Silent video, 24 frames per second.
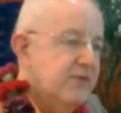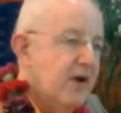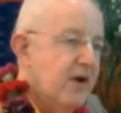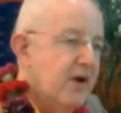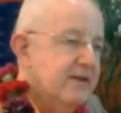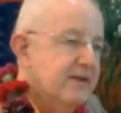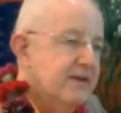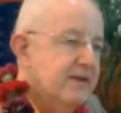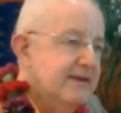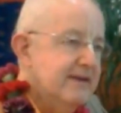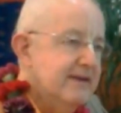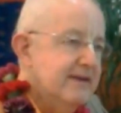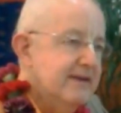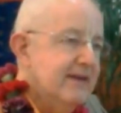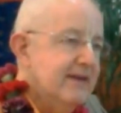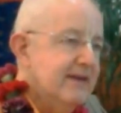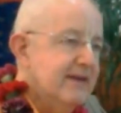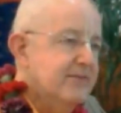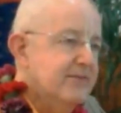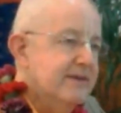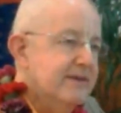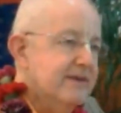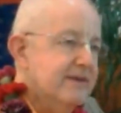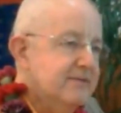So
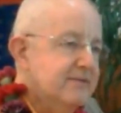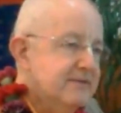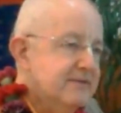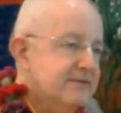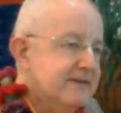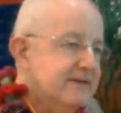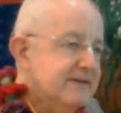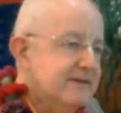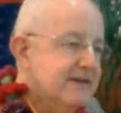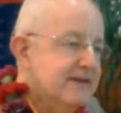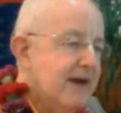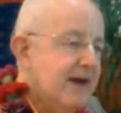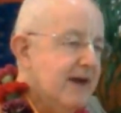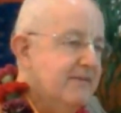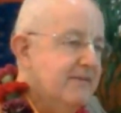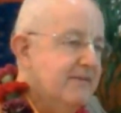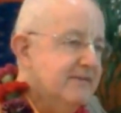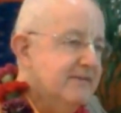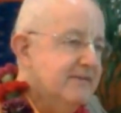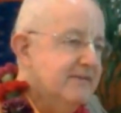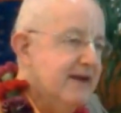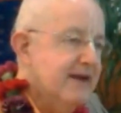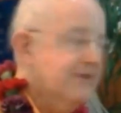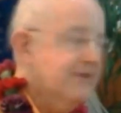fallen that when it was this
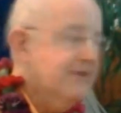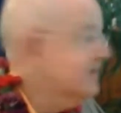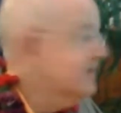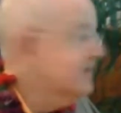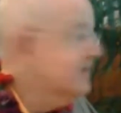time